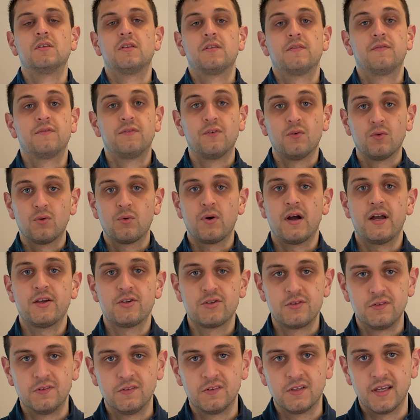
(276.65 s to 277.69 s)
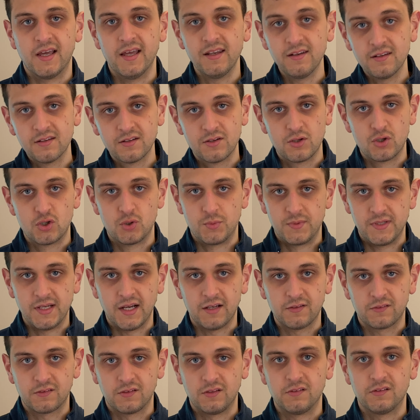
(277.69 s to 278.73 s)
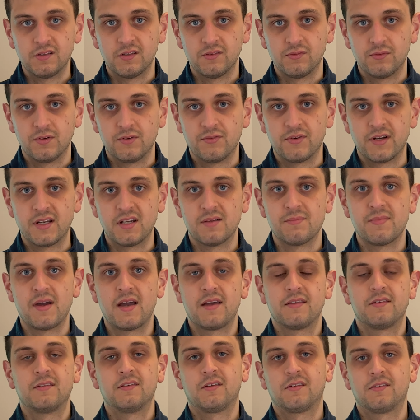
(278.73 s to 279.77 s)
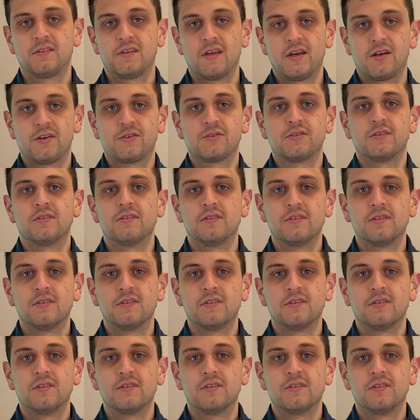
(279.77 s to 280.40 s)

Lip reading: 4 questions again you should be asking yourself when writing the method section.